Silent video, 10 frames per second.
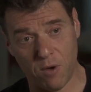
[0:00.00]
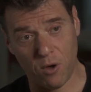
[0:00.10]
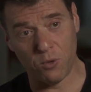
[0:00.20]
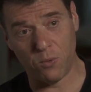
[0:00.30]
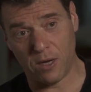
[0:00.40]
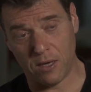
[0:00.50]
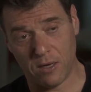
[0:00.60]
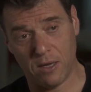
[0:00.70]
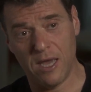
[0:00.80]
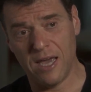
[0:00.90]
Both were,
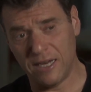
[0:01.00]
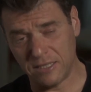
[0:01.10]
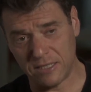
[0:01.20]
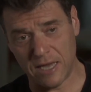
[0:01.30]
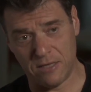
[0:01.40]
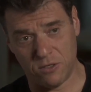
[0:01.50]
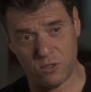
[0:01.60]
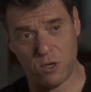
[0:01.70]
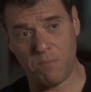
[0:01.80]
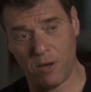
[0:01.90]
in a
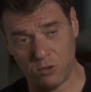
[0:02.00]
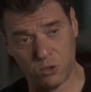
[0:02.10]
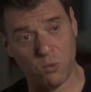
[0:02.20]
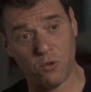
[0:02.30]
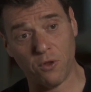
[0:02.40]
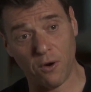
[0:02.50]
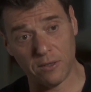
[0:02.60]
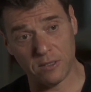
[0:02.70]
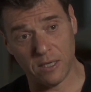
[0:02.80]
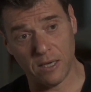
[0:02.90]
sense, opposed to
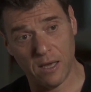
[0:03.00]
authority.